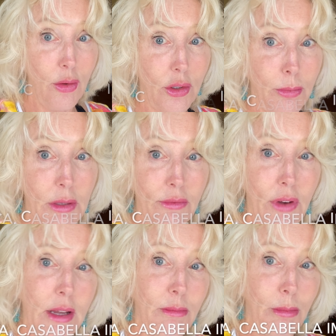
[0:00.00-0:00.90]
who has been
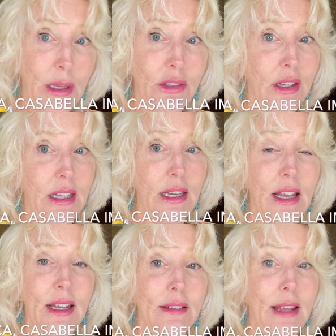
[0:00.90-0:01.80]
very busily
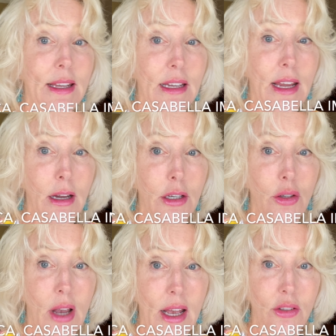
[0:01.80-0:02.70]
taking care of you
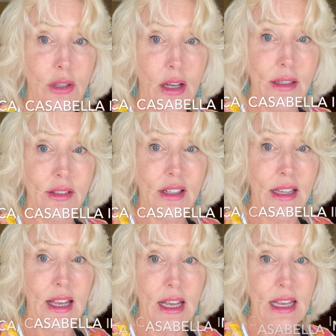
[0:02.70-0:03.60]
guys down in
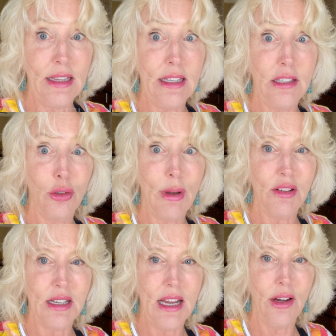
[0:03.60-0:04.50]
Scalea and the
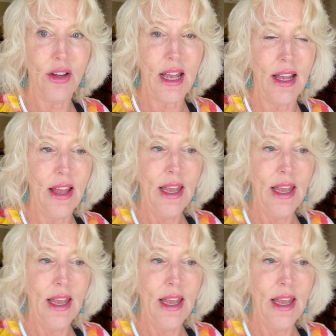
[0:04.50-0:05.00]
surrounding area,